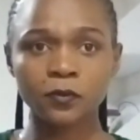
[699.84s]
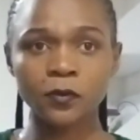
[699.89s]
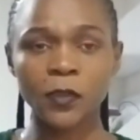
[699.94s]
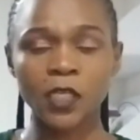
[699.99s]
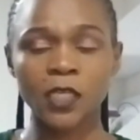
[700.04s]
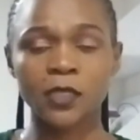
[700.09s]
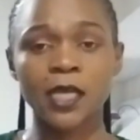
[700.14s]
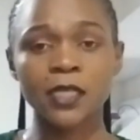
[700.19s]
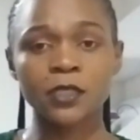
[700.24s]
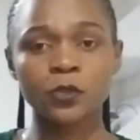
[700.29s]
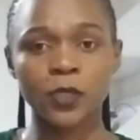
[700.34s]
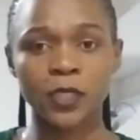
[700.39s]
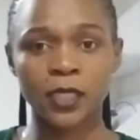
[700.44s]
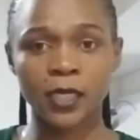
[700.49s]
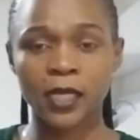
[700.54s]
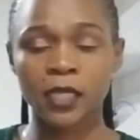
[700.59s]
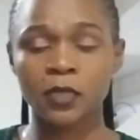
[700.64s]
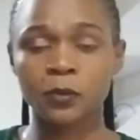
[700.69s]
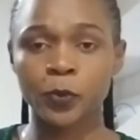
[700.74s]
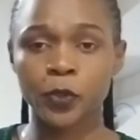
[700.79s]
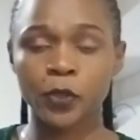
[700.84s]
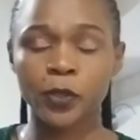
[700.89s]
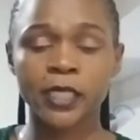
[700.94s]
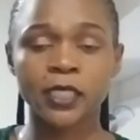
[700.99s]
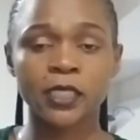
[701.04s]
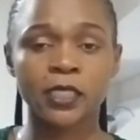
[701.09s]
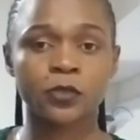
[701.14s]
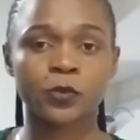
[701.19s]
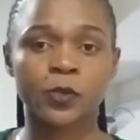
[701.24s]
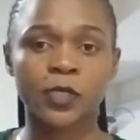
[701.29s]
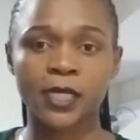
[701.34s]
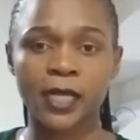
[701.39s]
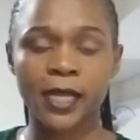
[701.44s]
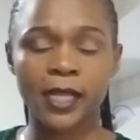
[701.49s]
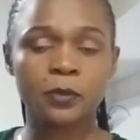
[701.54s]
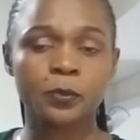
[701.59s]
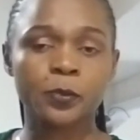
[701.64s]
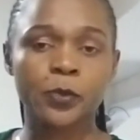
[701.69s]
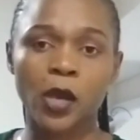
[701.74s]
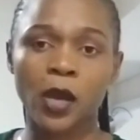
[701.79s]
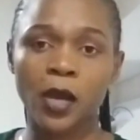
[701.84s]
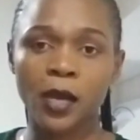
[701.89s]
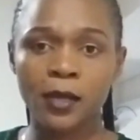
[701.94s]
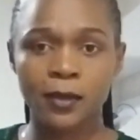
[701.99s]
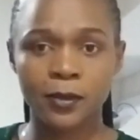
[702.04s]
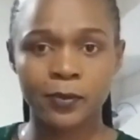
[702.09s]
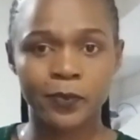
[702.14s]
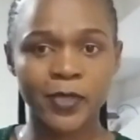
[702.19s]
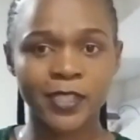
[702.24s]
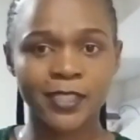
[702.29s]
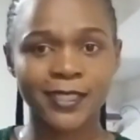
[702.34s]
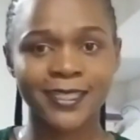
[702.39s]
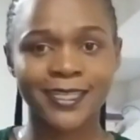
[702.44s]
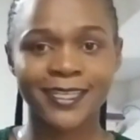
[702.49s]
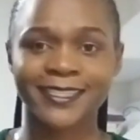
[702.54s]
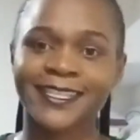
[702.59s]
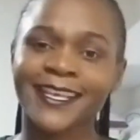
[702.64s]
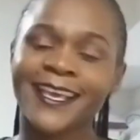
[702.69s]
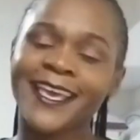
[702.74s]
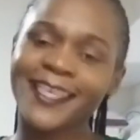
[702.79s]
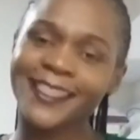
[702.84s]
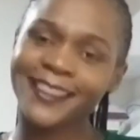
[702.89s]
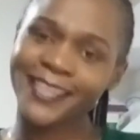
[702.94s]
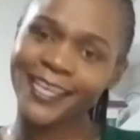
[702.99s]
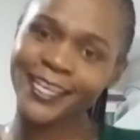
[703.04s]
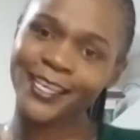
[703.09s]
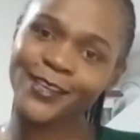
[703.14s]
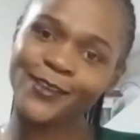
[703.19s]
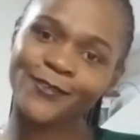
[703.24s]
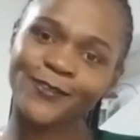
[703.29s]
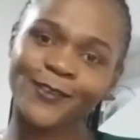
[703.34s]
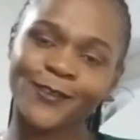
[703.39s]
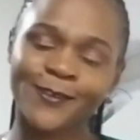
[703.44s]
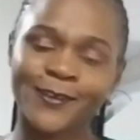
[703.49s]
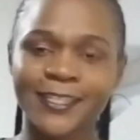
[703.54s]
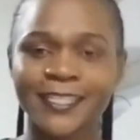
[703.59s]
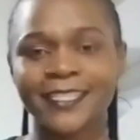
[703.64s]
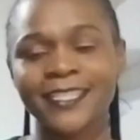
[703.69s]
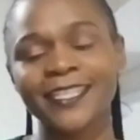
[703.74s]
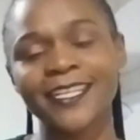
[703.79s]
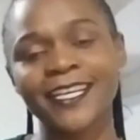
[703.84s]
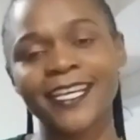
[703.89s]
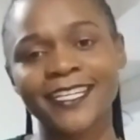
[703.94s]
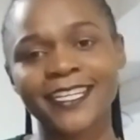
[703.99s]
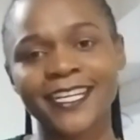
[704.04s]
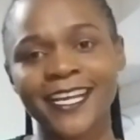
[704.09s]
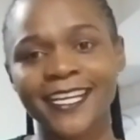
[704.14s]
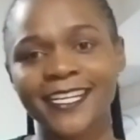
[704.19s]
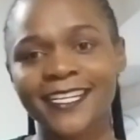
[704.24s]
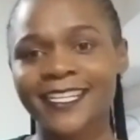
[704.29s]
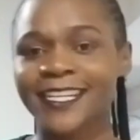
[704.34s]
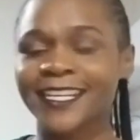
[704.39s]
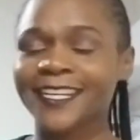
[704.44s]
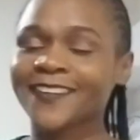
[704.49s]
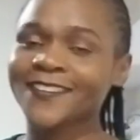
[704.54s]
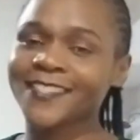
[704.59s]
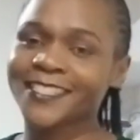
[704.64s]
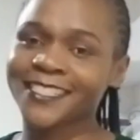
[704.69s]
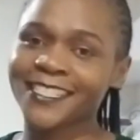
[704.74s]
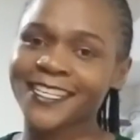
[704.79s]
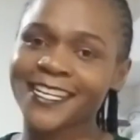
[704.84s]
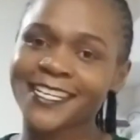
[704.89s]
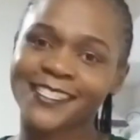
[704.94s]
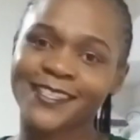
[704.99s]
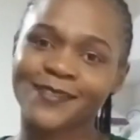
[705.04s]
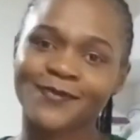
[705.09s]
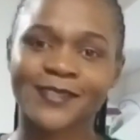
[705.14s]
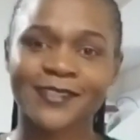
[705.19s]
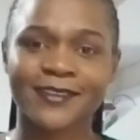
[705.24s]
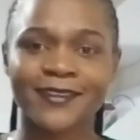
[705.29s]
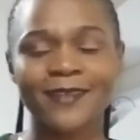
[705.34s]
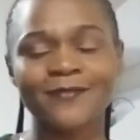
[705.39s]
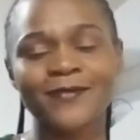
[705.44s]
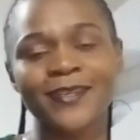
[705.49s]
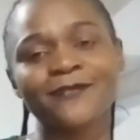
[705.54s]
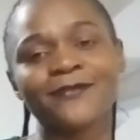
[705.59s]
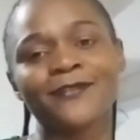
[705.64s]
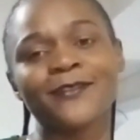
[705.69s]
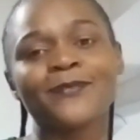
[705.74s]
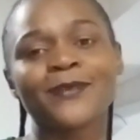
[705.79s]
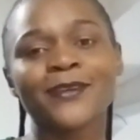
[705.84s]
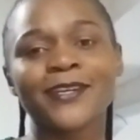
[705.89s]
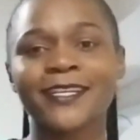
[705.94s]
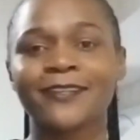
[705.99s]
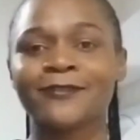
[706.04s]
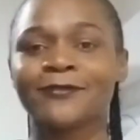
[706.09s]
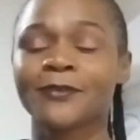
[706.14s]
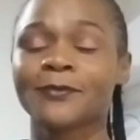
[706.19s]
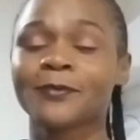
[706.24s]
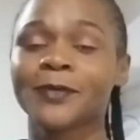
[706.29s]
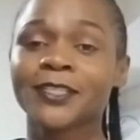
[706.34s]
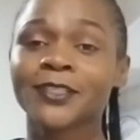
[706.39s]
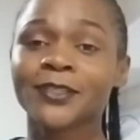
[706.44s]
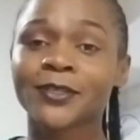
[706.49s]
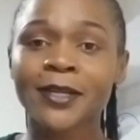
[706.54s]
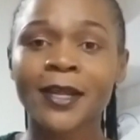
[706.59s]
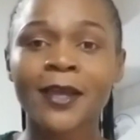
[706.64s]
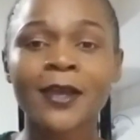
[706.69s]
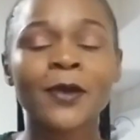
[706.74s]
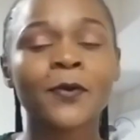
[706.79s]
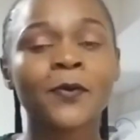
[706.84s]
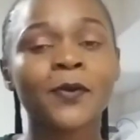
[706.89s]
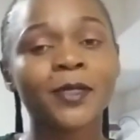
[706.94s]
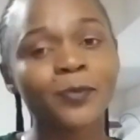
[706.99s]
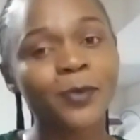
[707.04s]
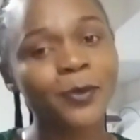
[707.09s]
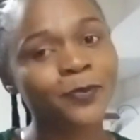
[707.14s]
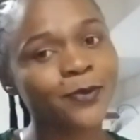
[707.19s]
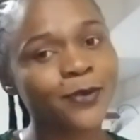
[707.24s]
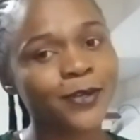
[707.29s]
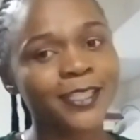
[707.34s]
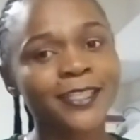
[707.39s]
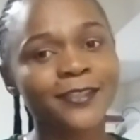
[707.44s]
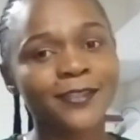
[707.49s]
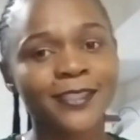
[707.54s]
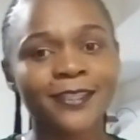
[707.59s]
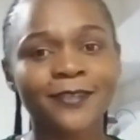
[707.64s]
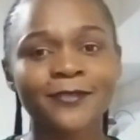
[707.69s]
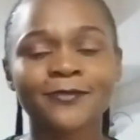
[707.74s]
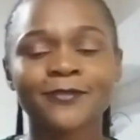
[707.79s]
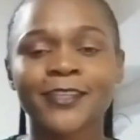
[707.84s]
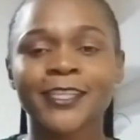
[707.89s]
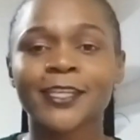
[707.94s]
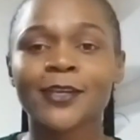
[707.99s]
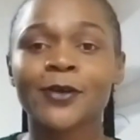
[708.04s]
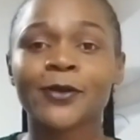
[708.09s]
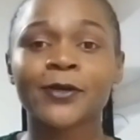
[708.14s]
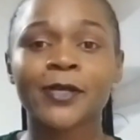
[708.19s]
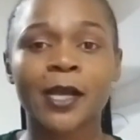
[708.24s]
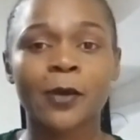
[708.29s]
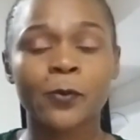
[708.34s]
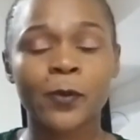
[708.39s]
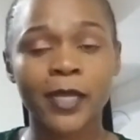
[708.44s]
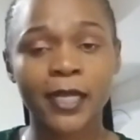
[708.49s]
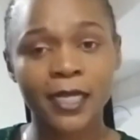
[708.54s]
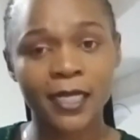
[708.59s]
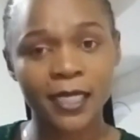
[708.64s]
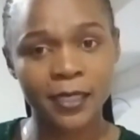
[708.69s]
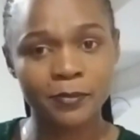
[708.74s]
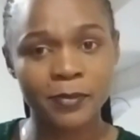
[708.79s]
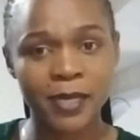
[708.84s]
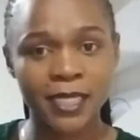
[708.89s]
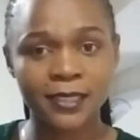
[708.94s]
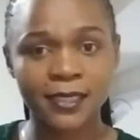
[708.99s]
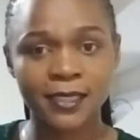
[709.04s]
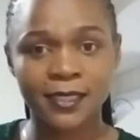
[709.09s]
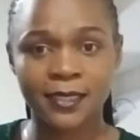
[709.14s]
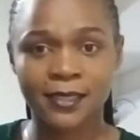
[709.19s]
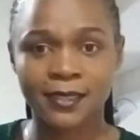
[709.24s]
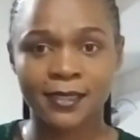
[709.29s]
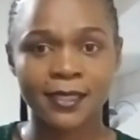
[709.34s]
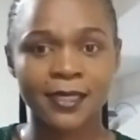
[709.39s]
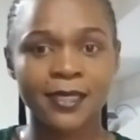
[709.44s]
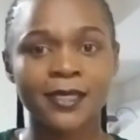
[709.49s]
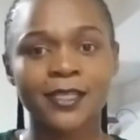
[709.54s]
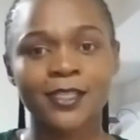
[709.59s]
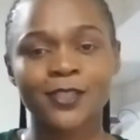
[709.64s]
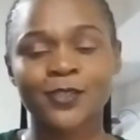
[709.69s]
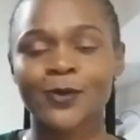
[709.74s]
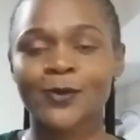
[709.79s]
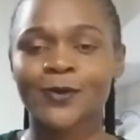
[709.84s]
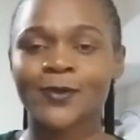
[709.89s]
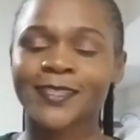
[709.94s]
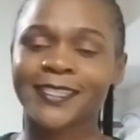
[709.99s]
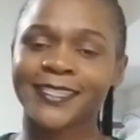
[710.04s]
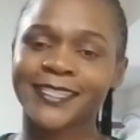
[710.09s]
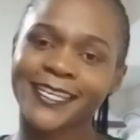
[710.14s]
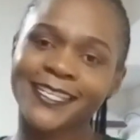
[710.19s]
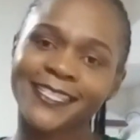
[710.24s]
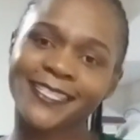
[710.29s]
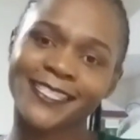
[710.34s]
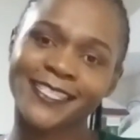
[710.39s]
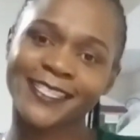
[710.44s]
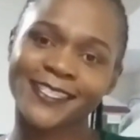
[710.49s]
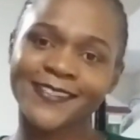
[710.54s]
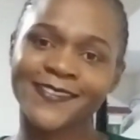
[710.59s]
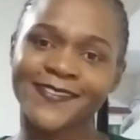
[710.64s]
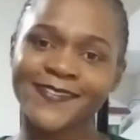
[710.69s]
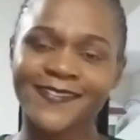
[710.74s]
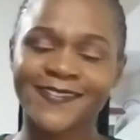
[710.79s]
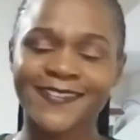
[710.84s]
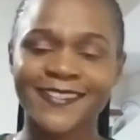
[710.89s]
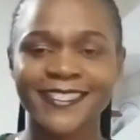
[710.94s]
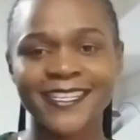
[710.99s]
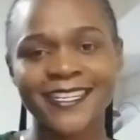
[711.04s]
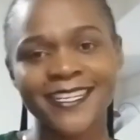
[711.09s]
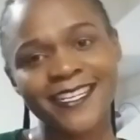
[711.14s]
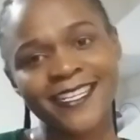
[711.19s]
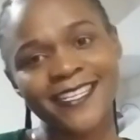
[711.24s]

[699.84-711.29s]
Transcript: and it will help your business. Thank you for watching, and kindly consider subscribing for more information. We'll be producing video on a weekly basis, so stay tuned.